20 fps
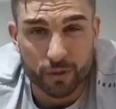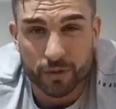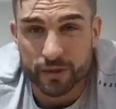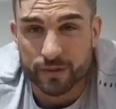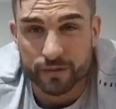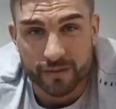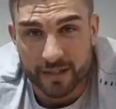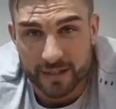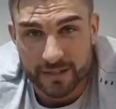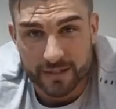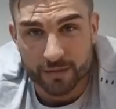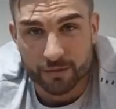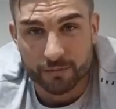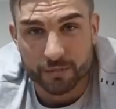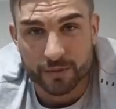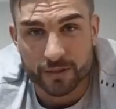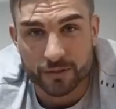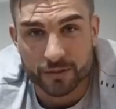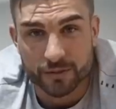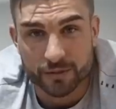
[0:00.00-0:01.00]
body fat on,
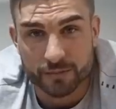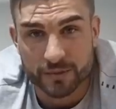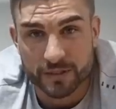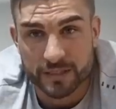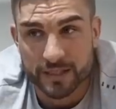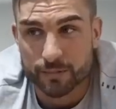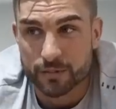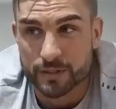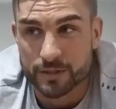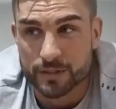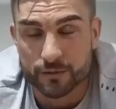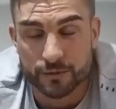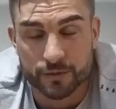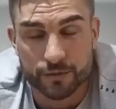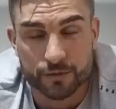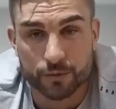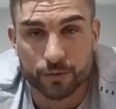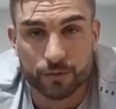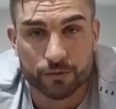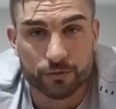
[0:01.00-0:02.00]
because your metabolism's
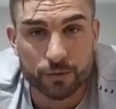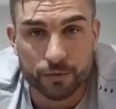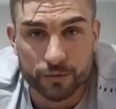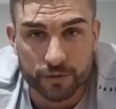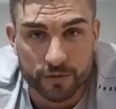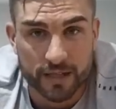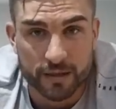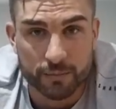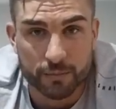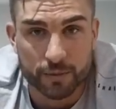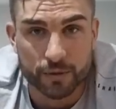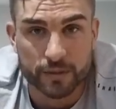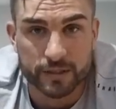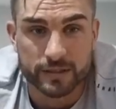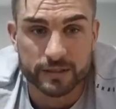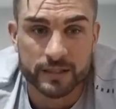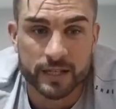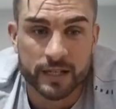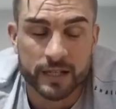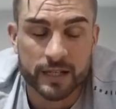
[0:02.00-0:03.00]
through the roof at that point.